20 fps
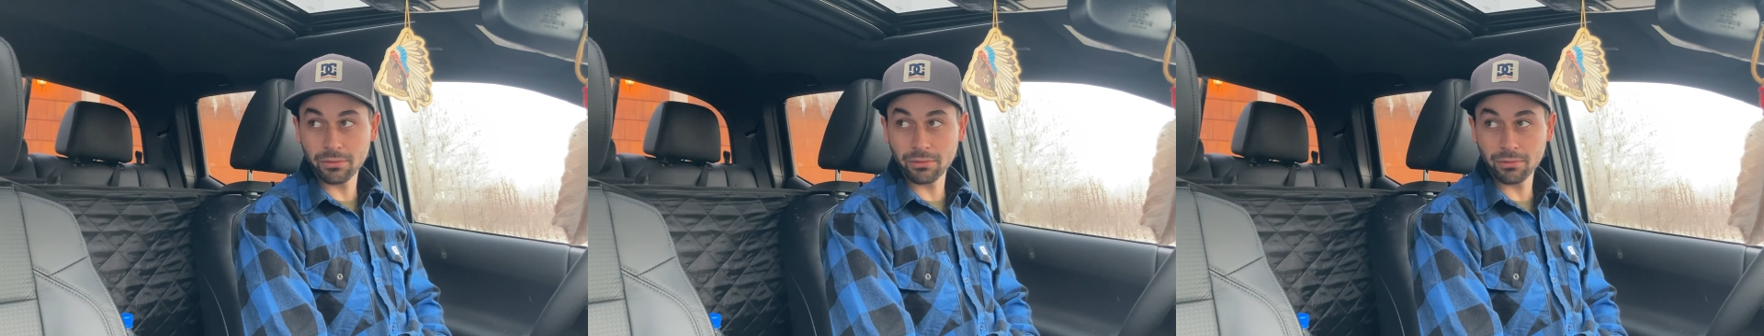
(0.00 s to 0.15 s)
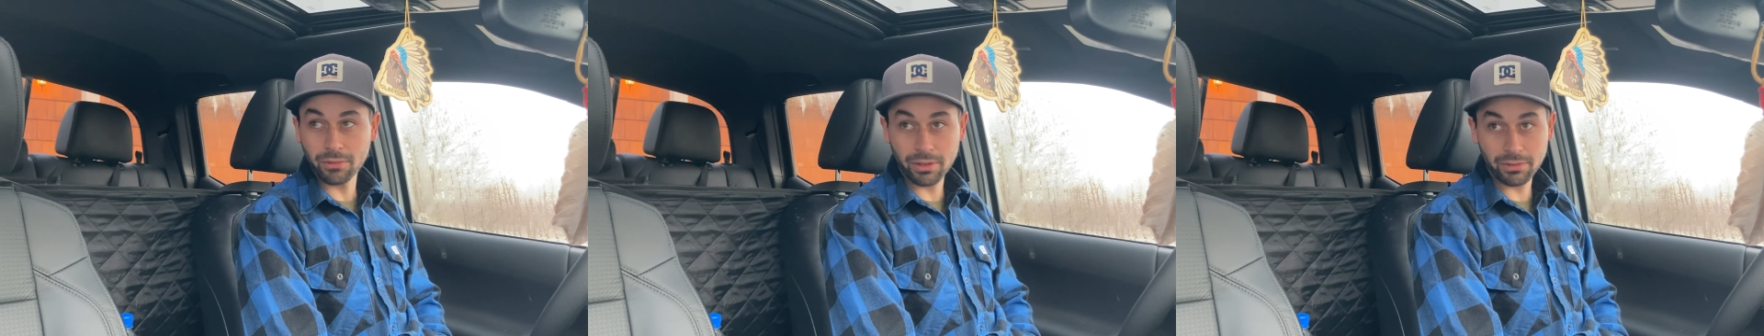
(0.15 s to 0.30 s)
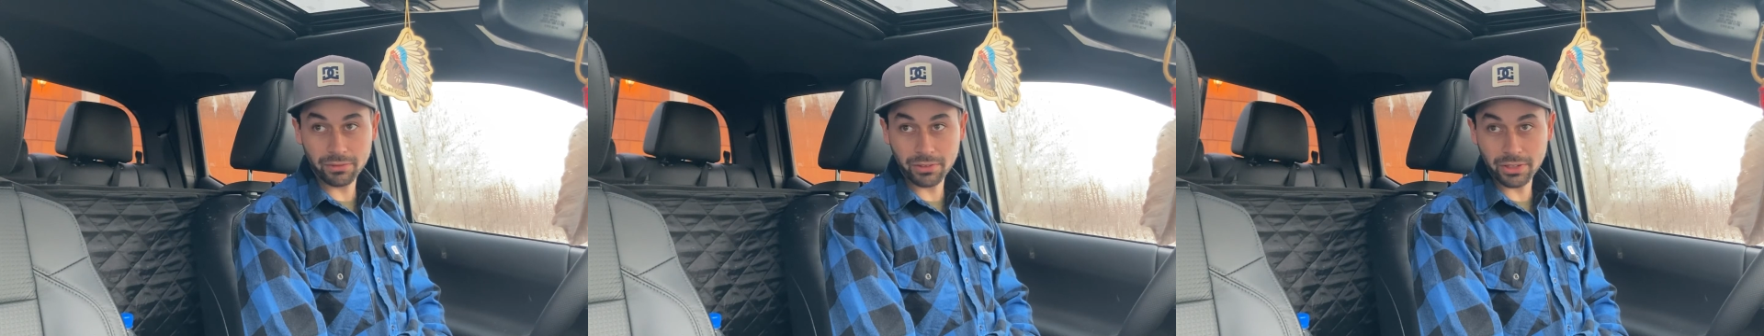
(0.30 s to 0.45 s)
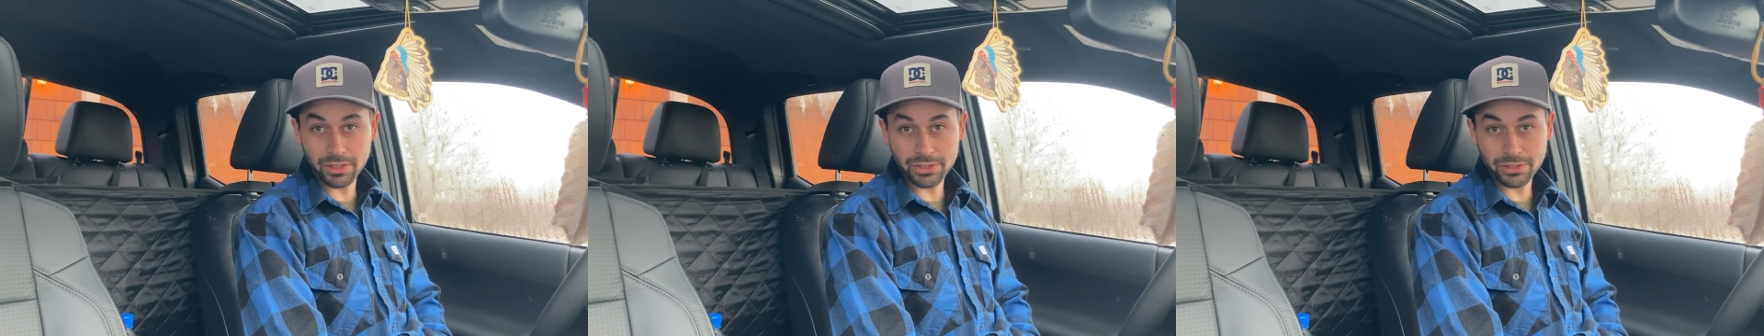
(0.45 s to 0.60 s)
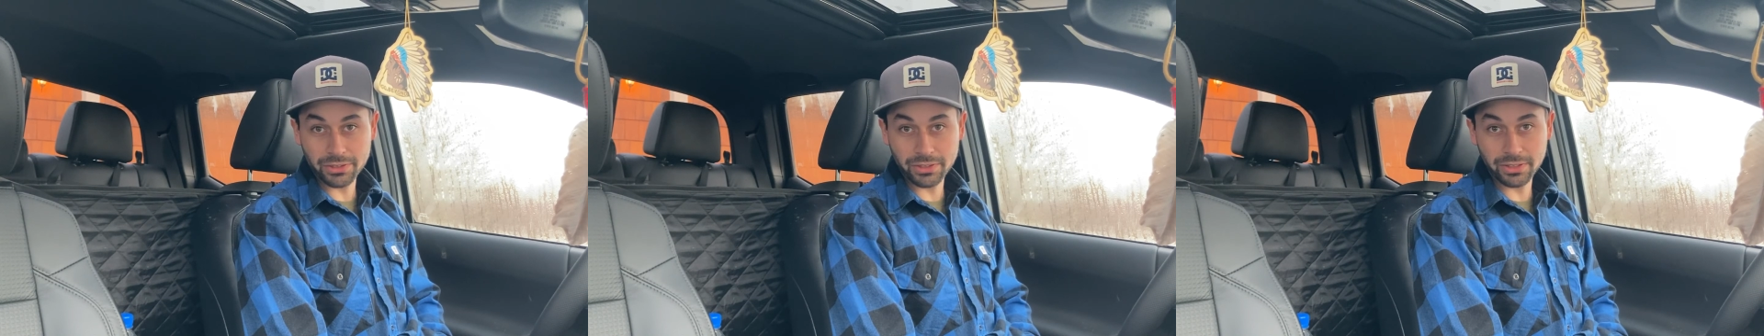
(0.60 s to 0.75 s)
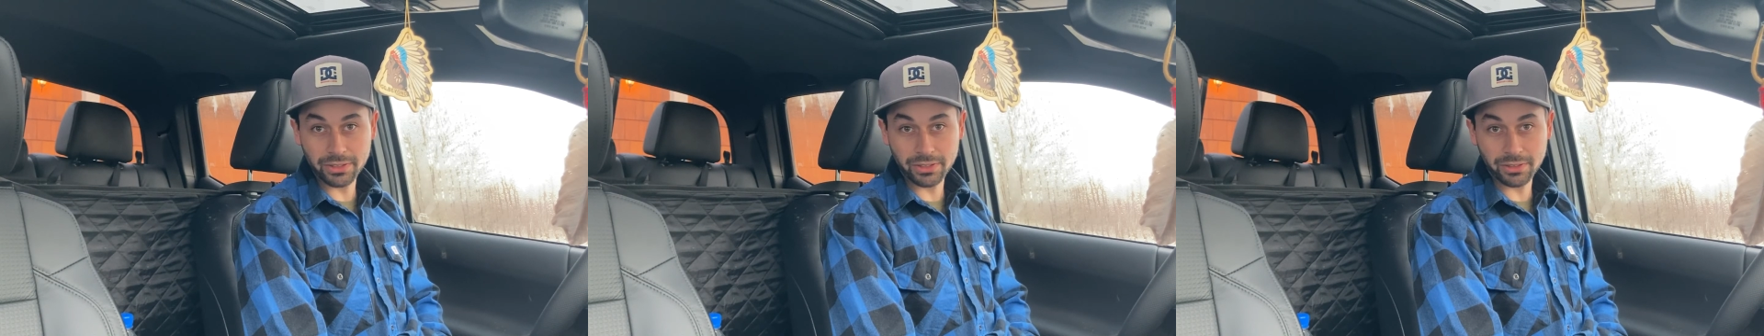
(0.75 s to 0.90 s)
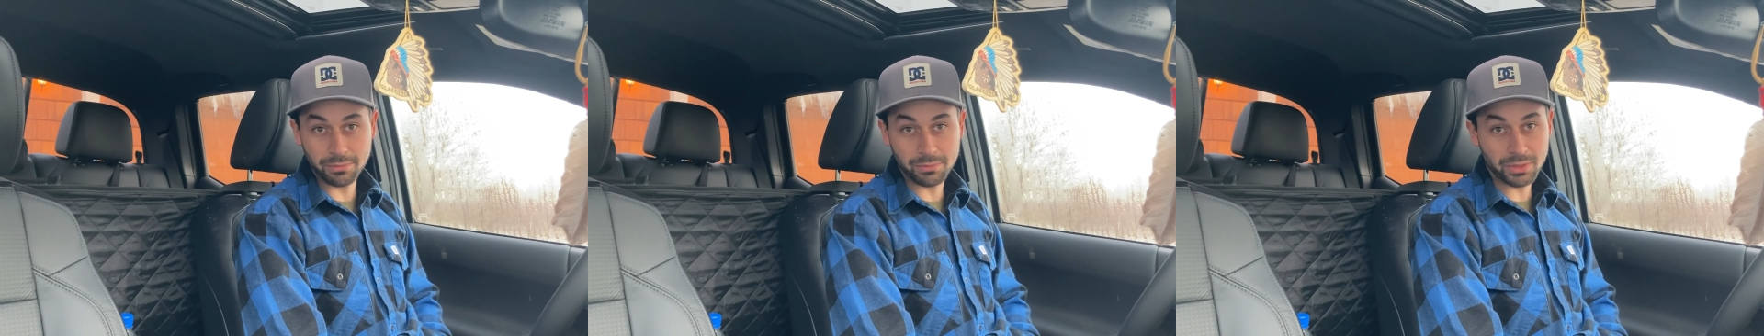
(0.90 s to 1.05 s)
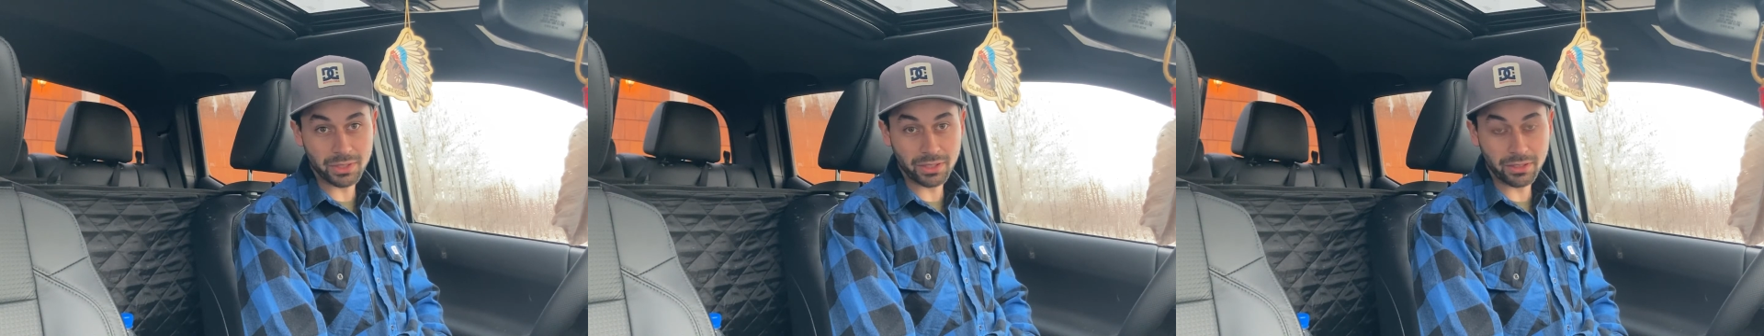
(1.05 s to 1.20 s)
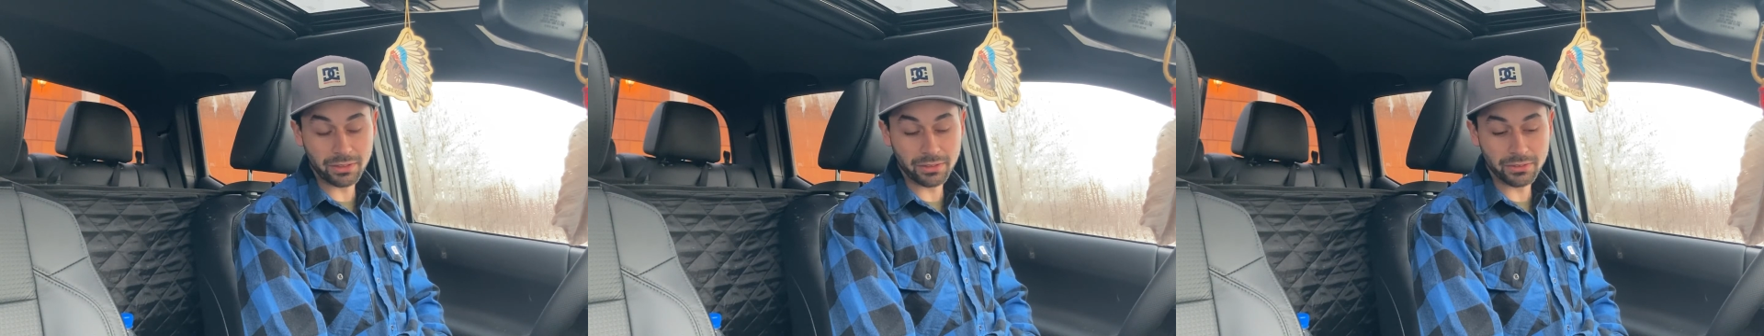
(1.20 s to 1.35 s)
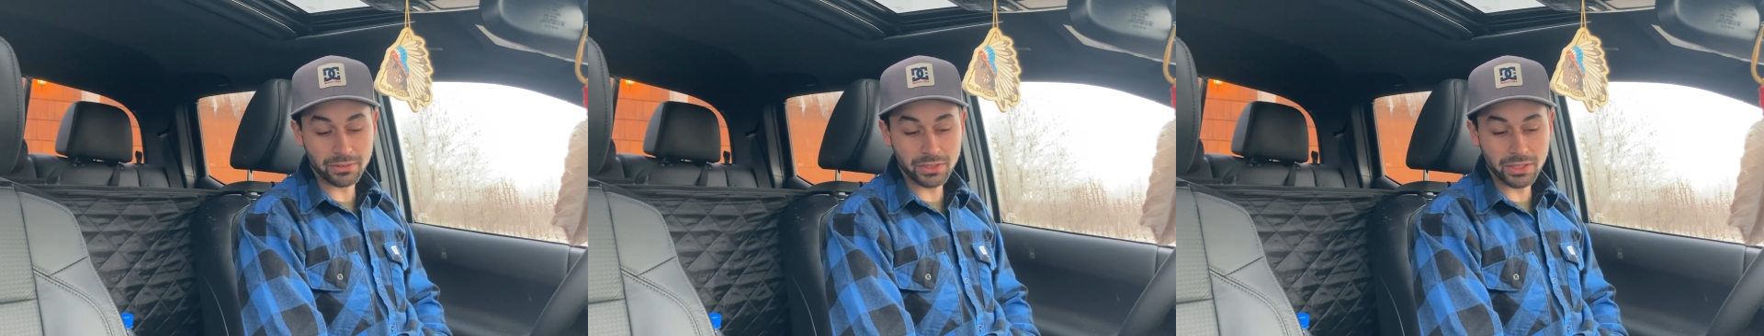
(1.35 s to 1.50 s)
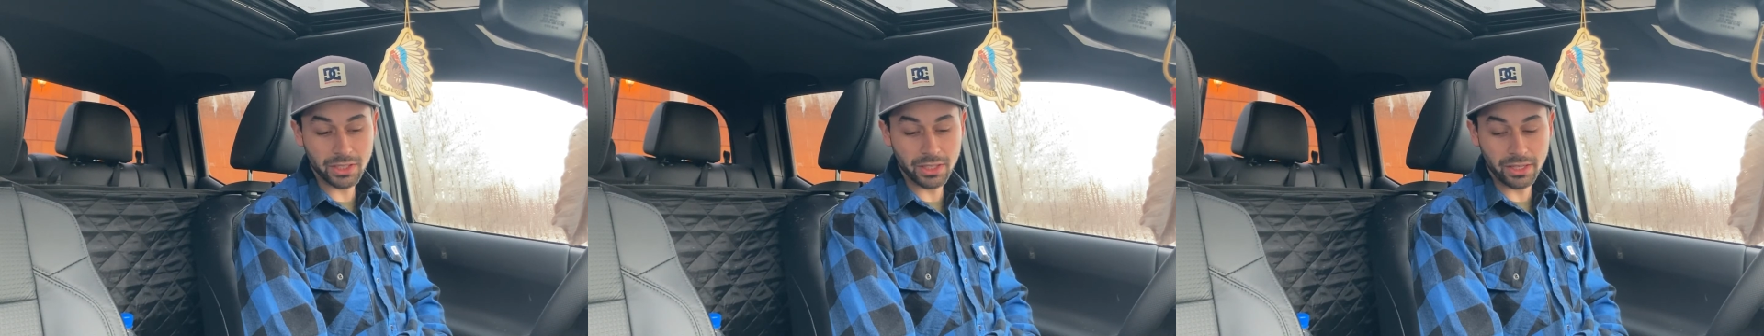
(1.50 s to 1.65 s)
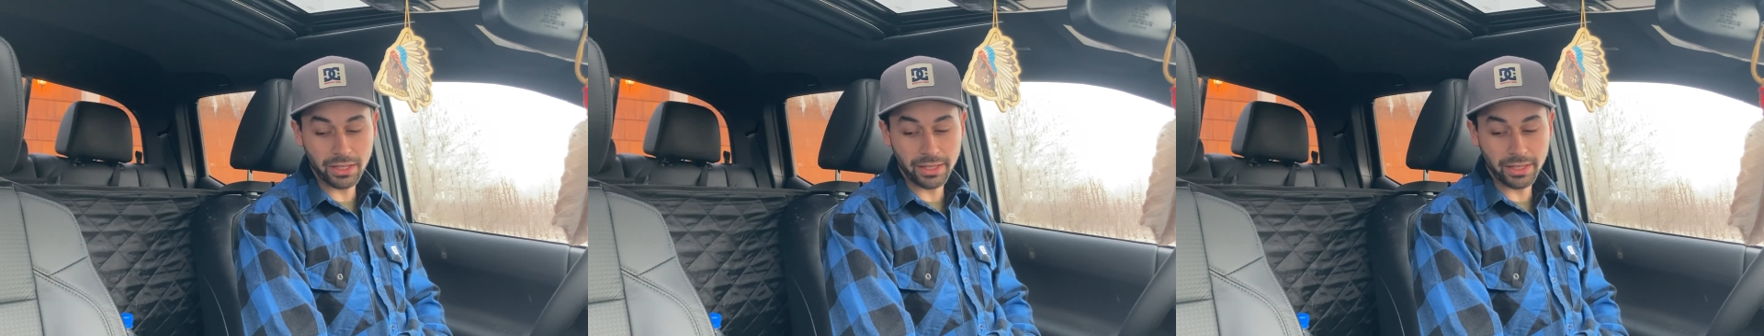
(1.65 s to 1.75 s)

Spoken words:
Rough Country themselves,